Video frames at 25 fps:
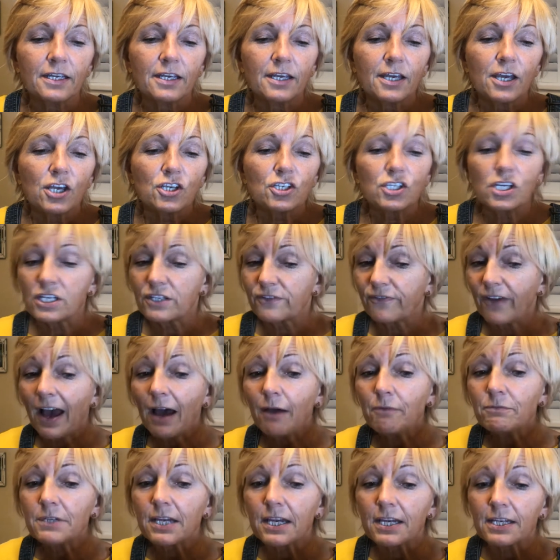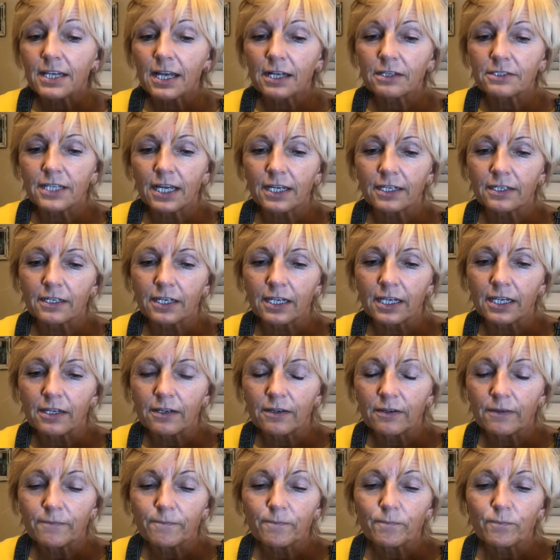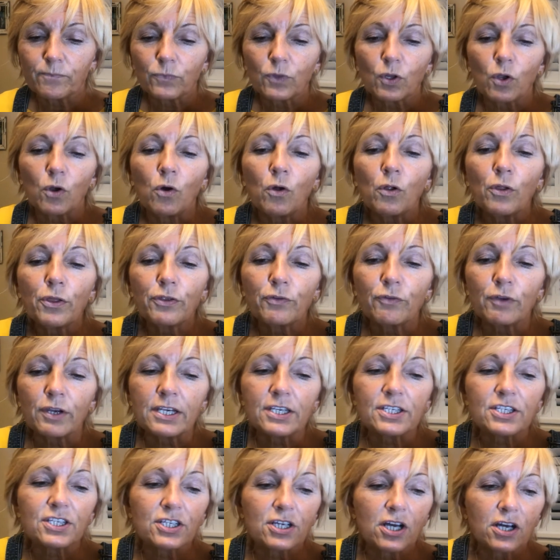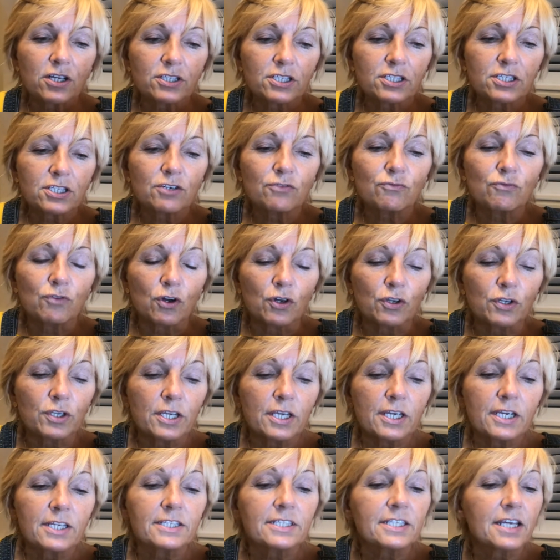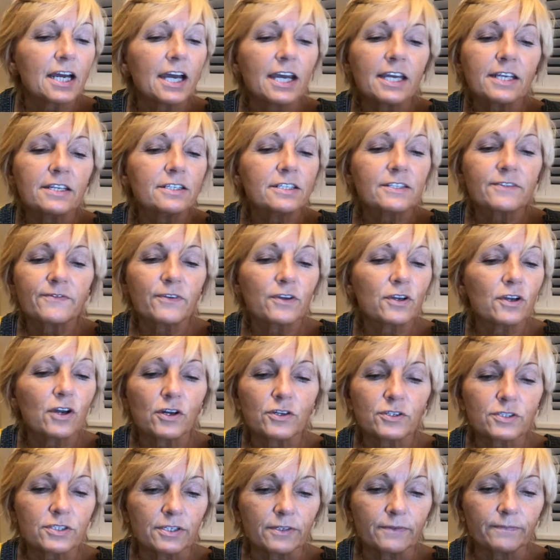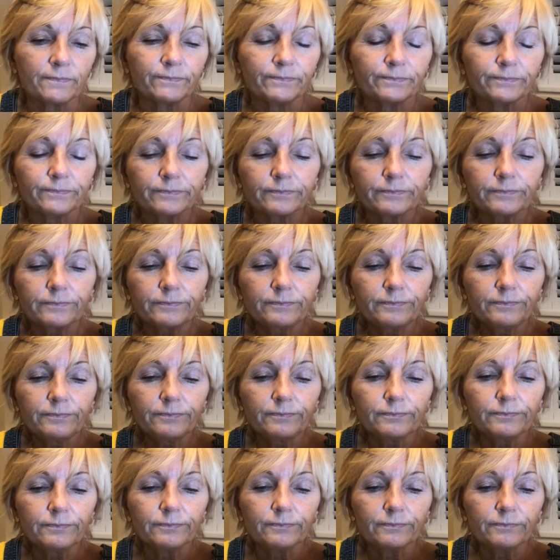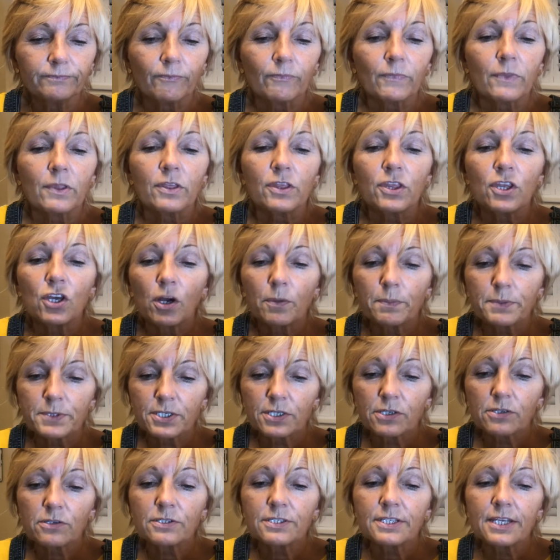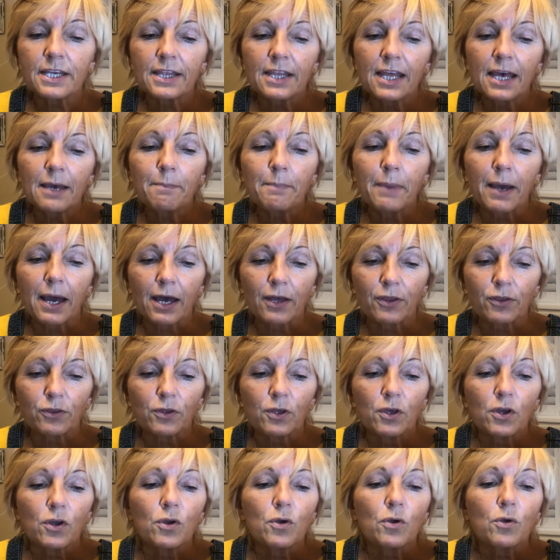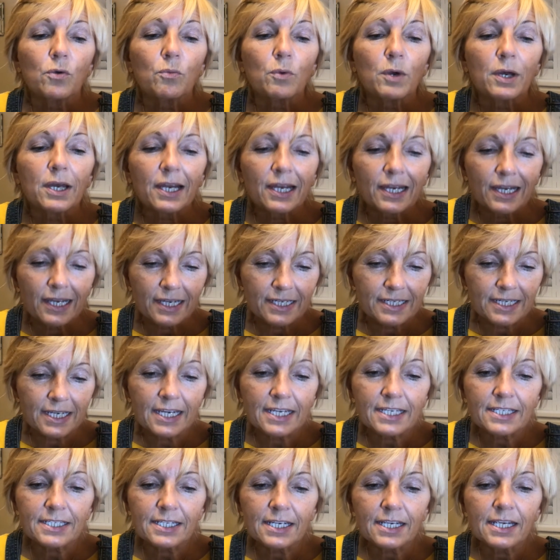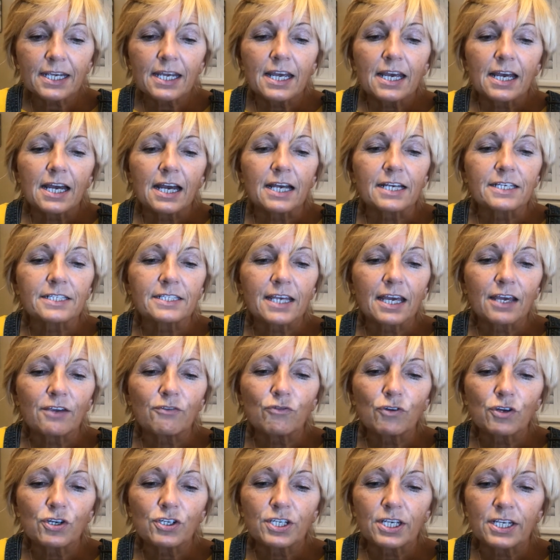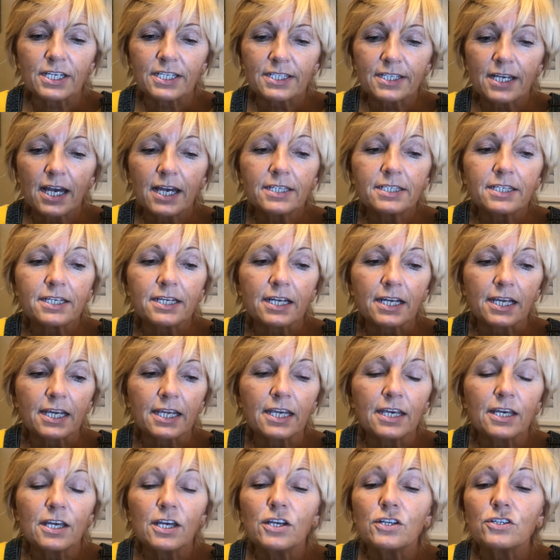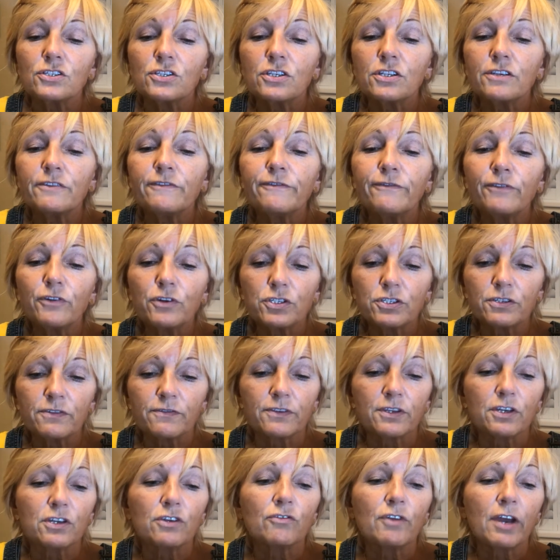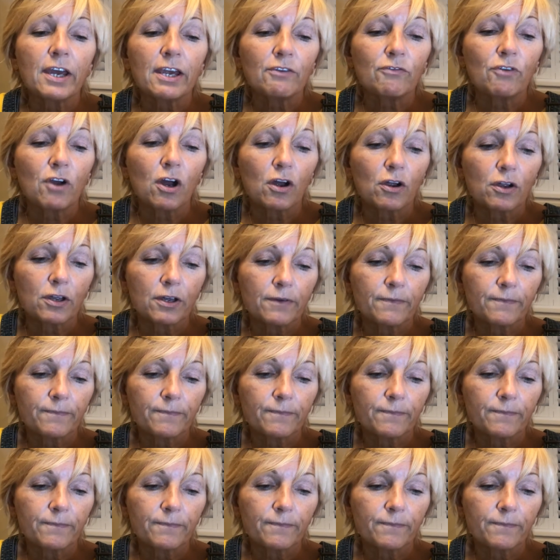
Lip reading: "She's found it!" yelled Andy. All three started to run, tiredness forgotten. The obstacles in their path were cleared easily as they rushed excitedly to the foot of the grey rock.